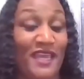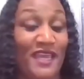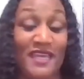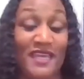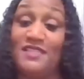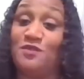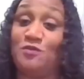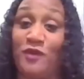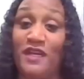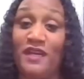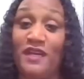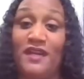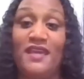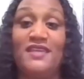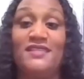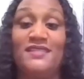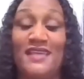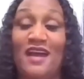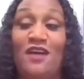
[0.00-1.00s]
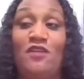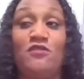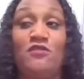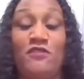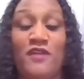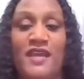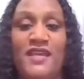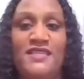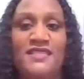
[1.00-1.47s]
It's weird, it sounds
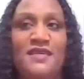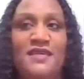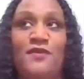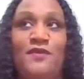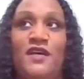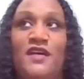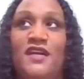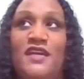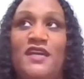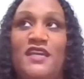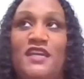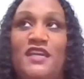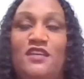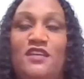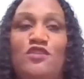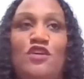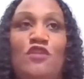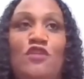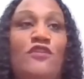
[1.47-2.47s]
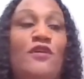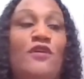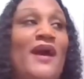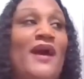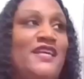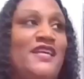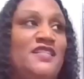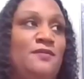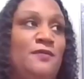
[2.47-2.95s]
crazy, but from
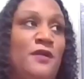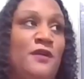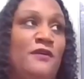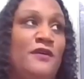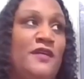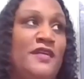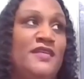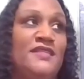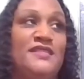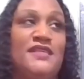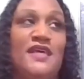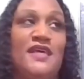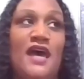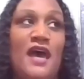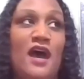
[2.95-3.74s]
my experience,